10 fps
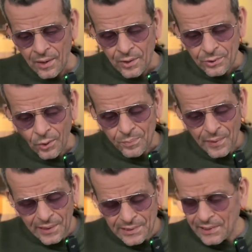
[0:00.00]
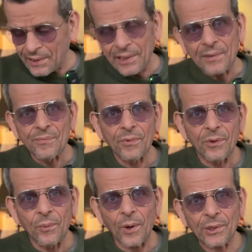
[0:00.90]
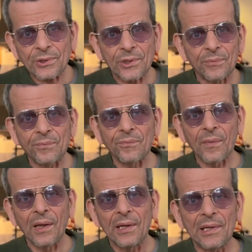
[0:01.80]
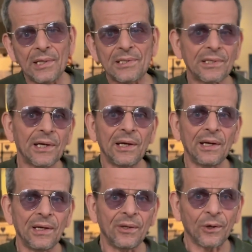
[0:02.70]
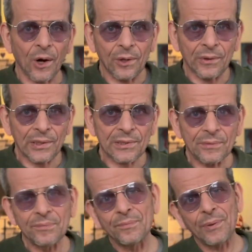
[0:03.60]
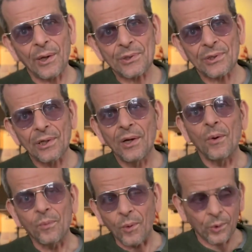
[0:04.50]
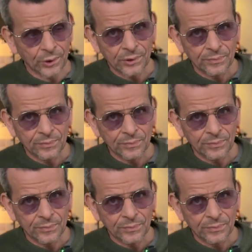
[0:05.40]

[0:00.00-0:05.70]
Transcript: So basically, the wash is the colorant plus border.